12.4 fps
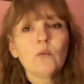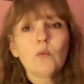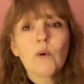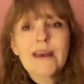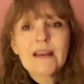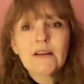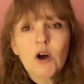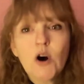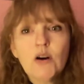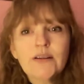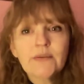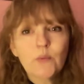weight
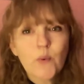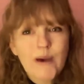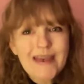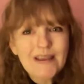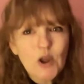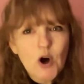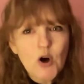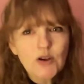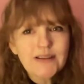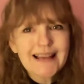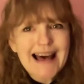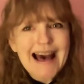
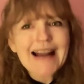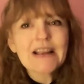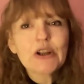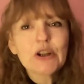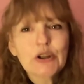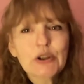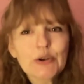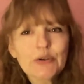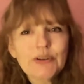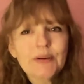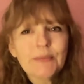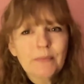loss can
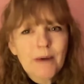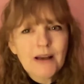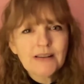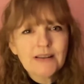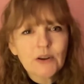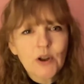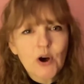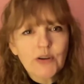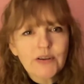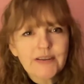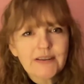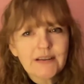include muscle
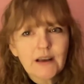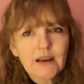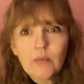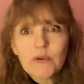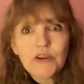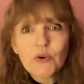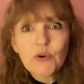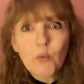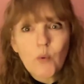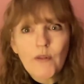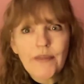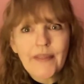loss, and we don't
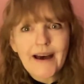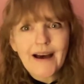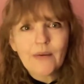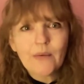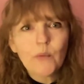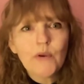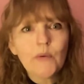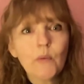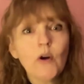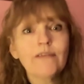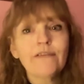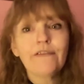want that. We
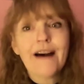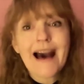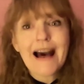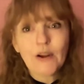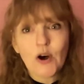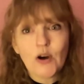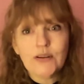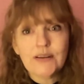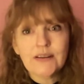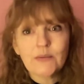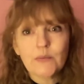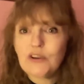want fat
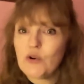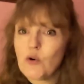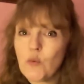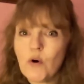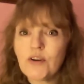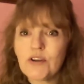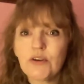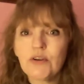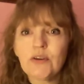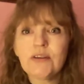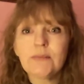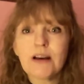loss. We don't want to
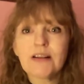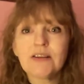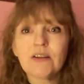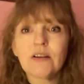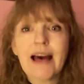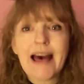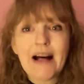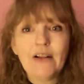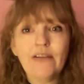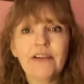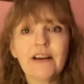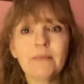use muscle
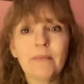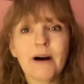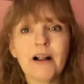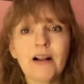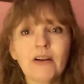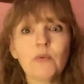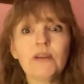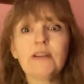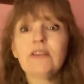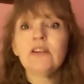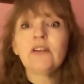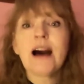health and bulk.
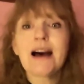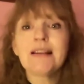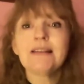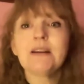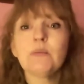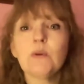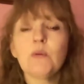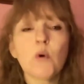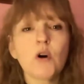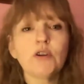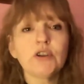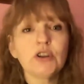The last thing we
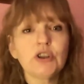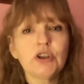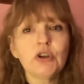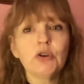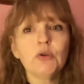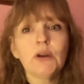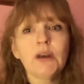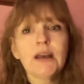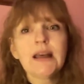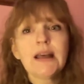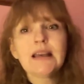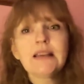want to do
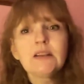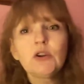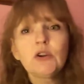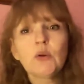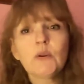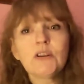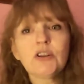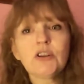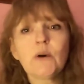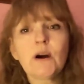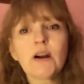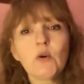is to go
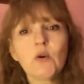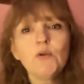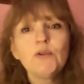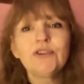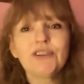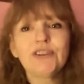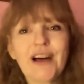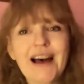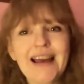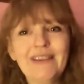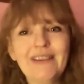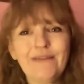into our older
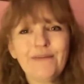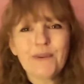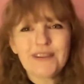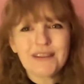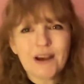life with